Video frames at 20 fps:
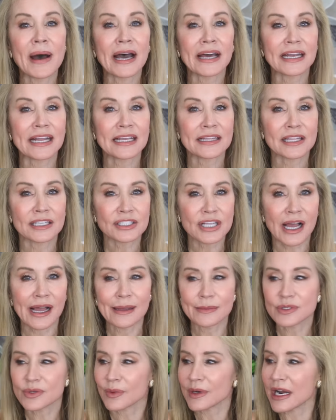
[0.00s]
But in the
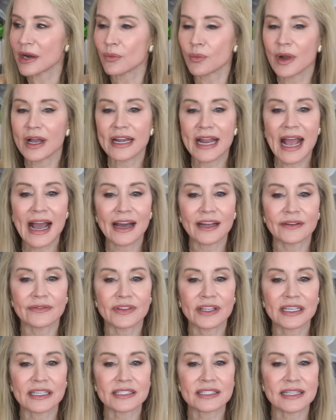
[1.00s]
times when I run out
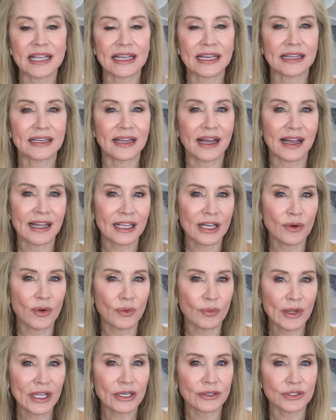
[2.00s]
of this and I go
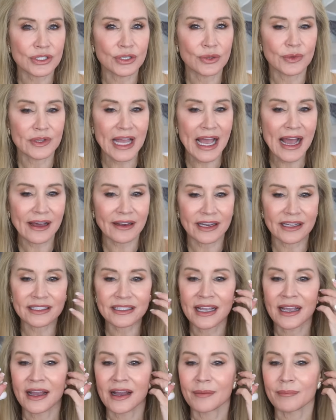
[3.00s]
a week or 2 without it,